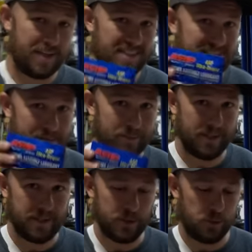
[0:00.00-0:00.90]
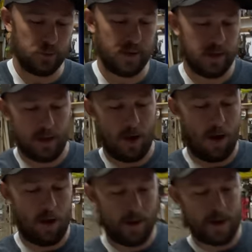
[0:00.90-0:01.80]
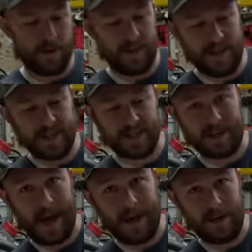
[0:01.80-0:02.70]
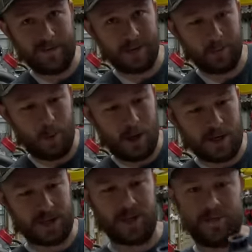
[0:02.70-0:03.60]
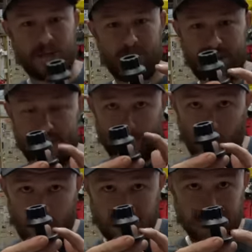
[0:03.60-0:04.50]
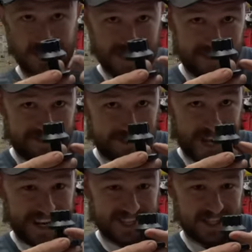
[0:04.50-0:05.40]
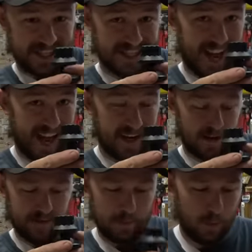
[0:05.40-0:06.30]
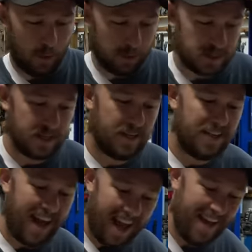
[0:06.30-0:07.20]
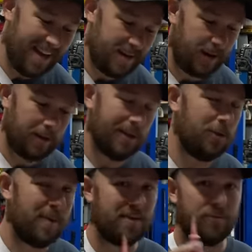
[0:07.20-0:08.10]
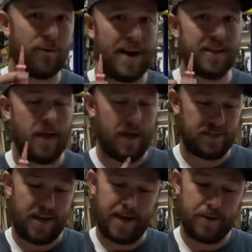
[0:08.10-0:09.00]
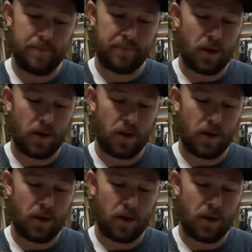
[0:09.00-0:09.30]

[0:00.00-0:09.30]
assembly lube on this side of the washer between the washer and the flanged side of the bolt and a the little bit of red Loctite